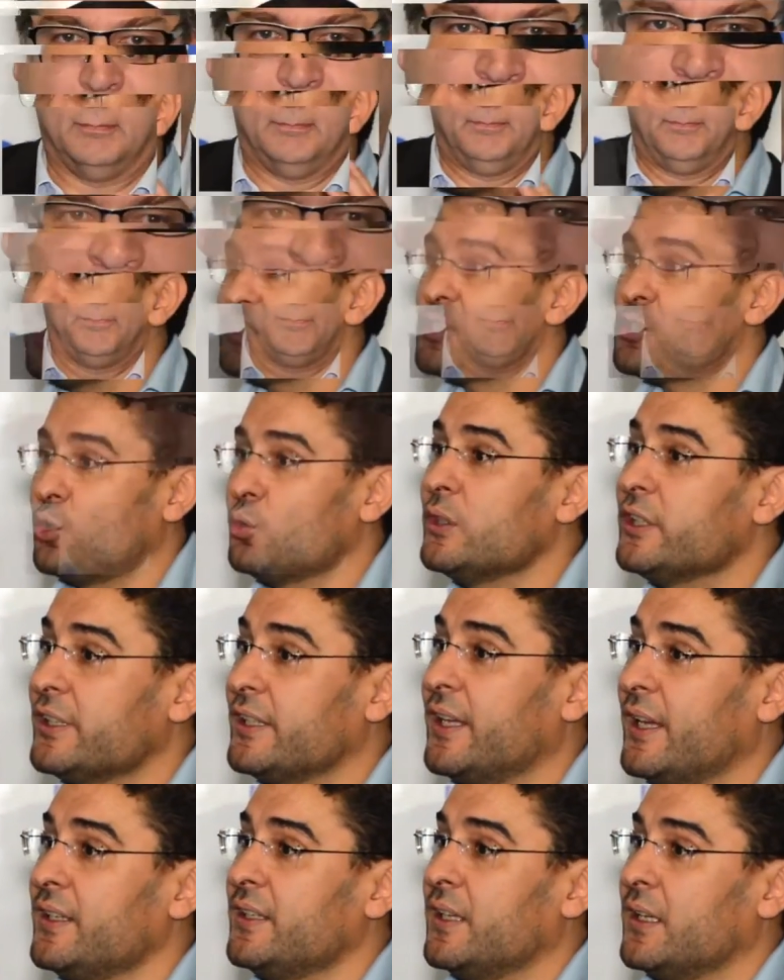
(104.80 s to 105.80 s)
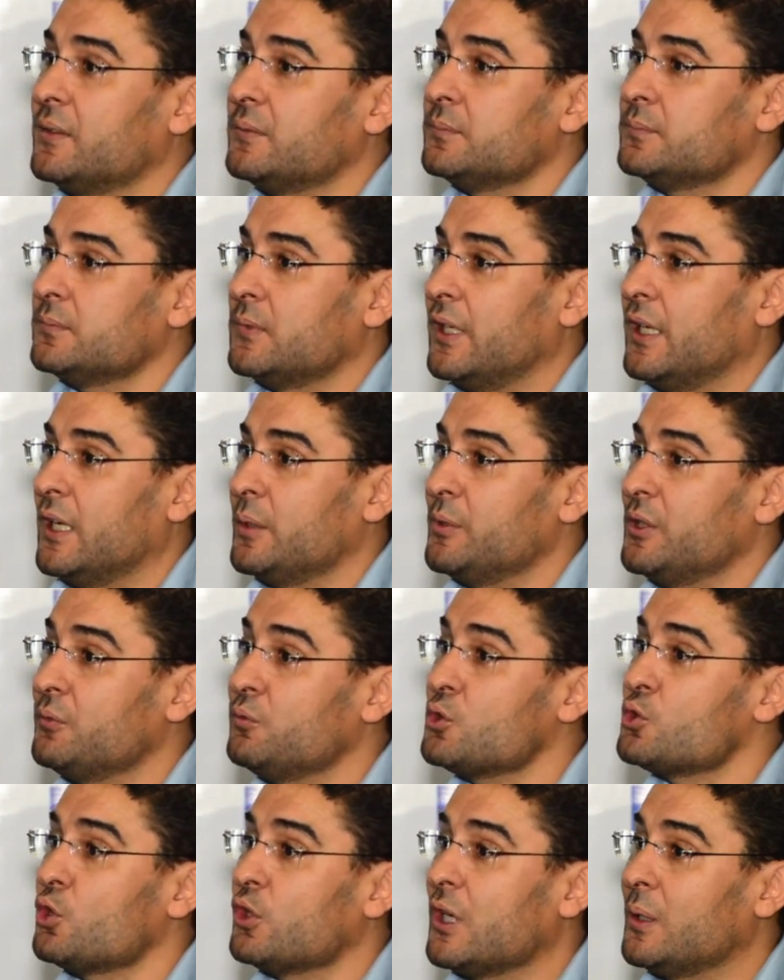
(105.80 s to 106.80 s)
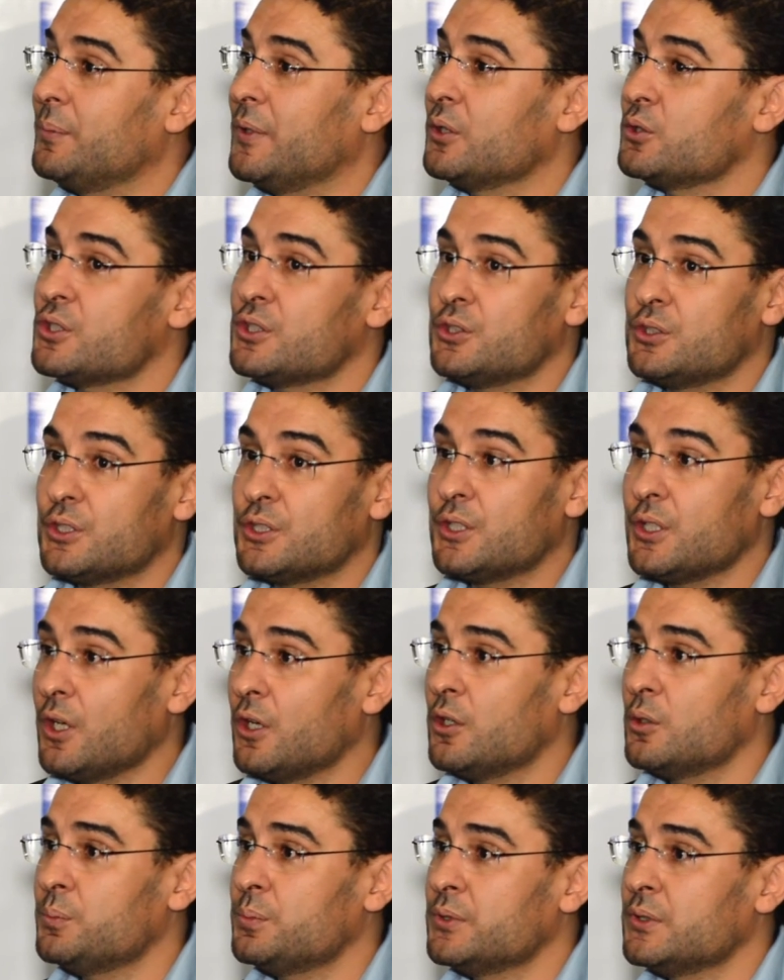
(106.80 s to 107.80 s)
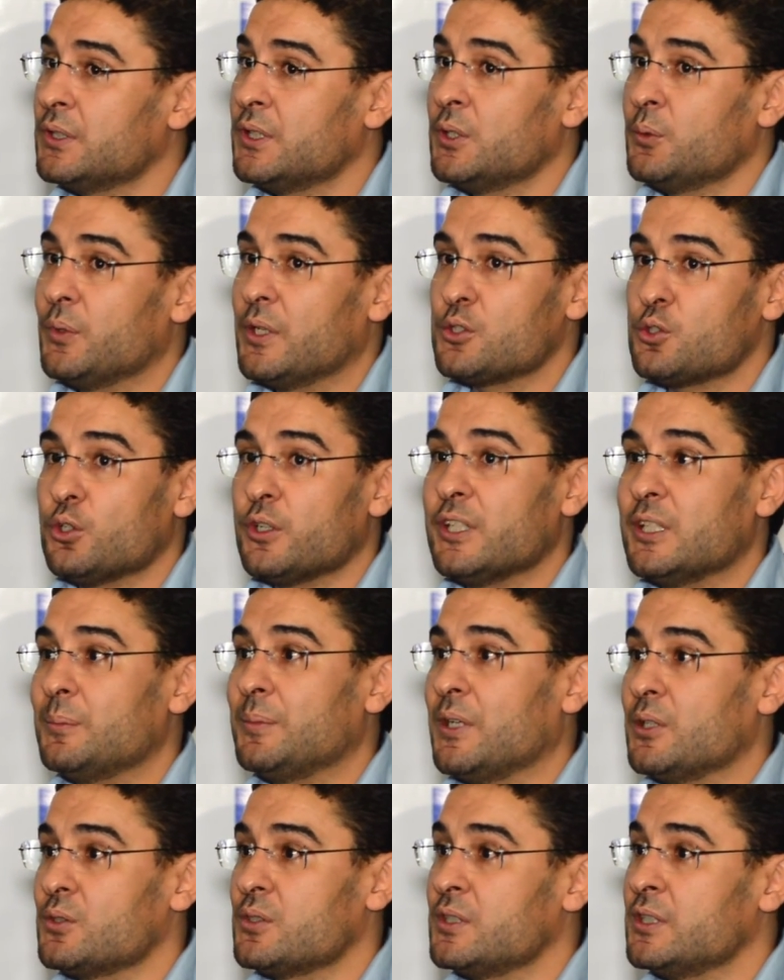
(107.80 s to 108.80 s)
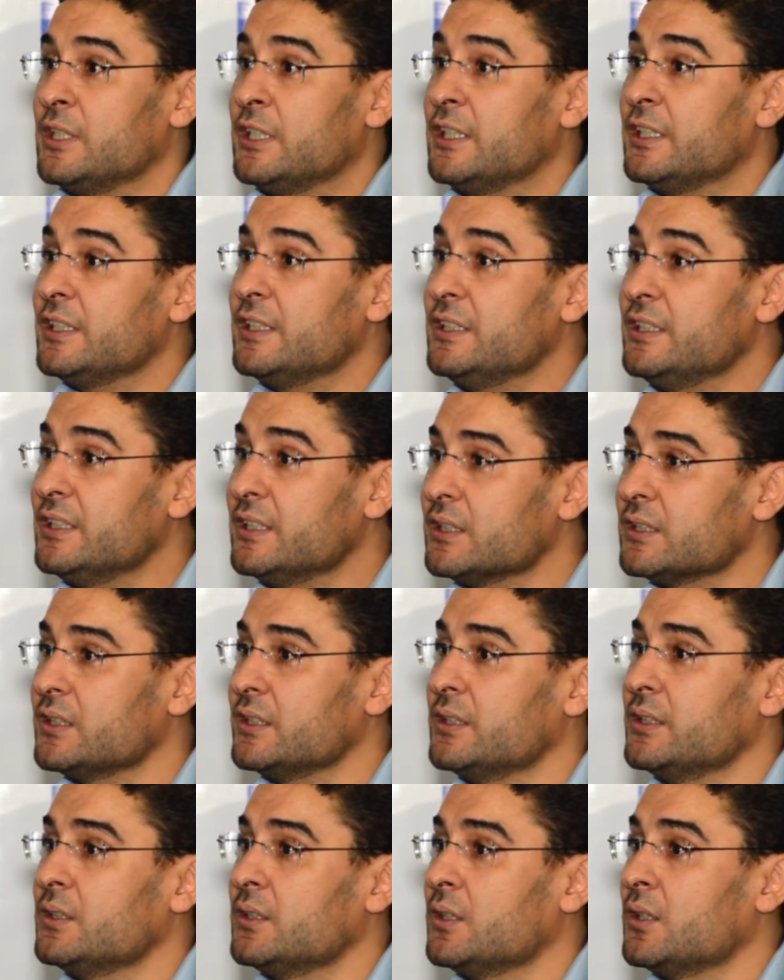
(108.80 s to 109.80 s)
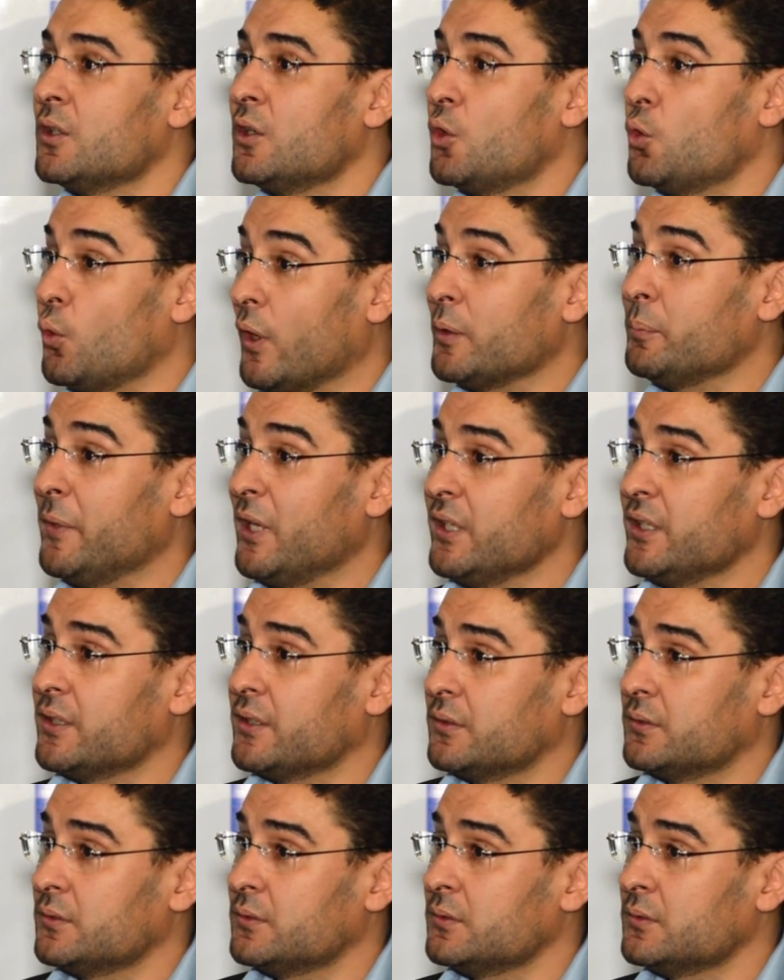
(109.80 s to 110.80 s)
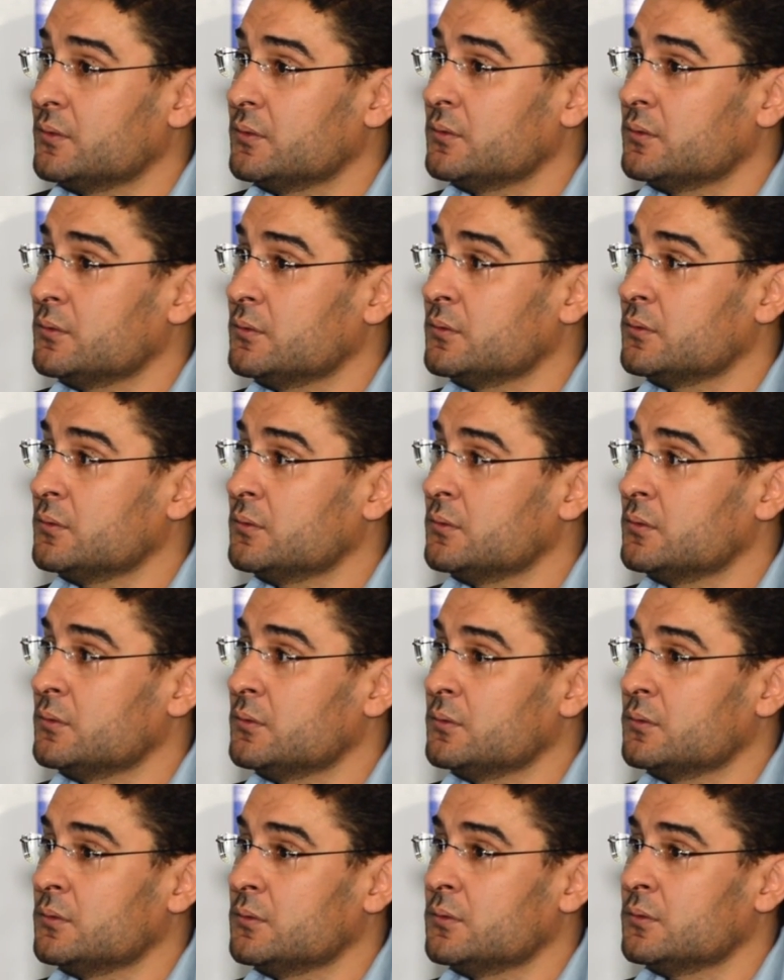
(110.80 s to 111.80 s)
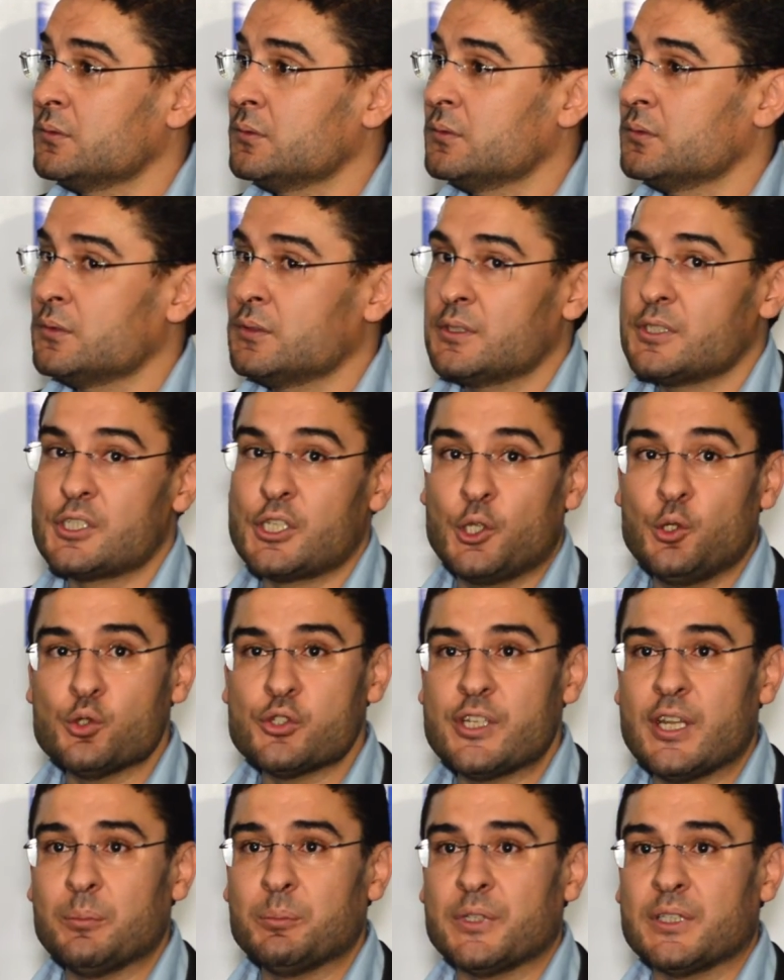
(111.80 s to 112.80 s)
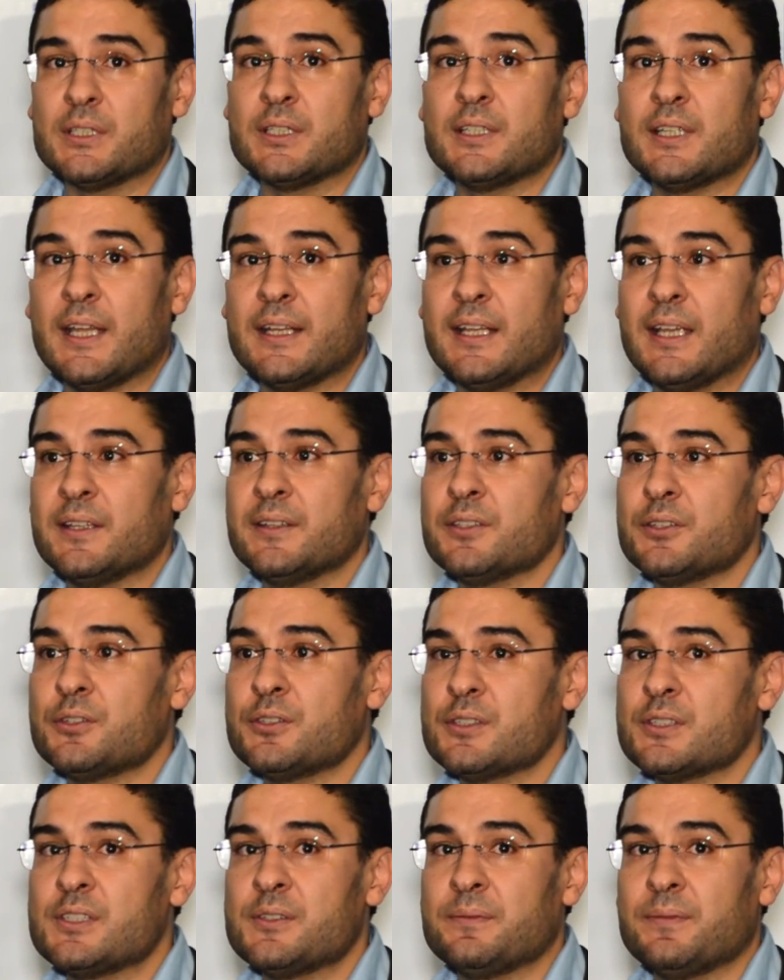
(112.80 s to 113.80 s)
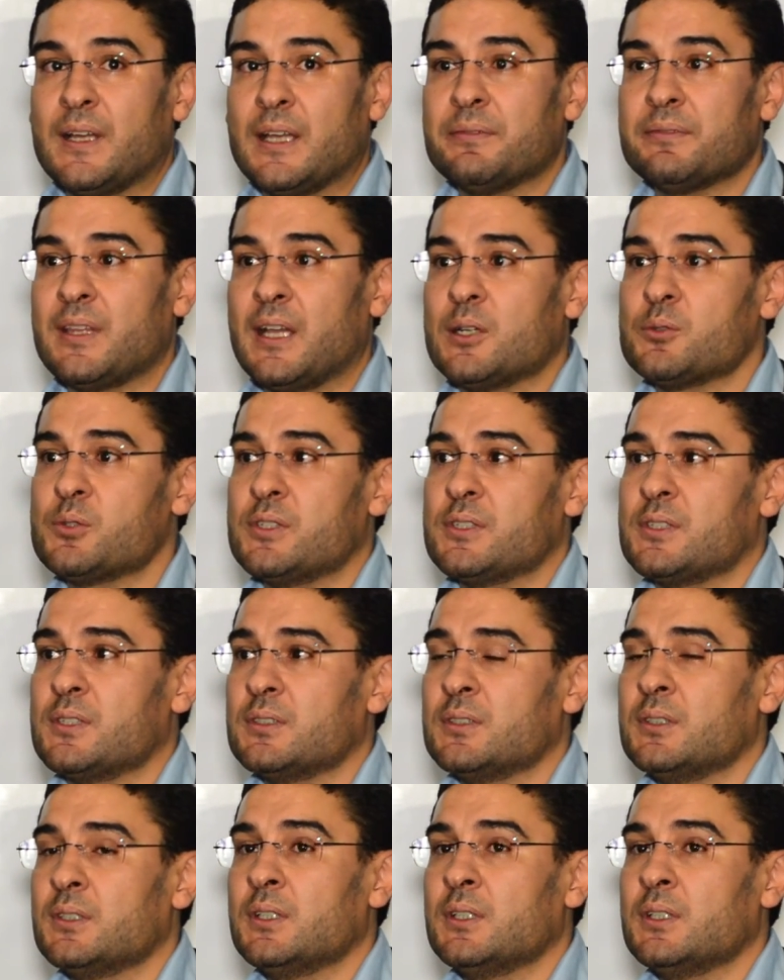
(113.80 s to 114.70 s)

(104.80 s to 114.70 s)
And this is only Kenya. I mean, if we talk about the globe, we are talking about nearly 1 million. That's a huge number, 935,000.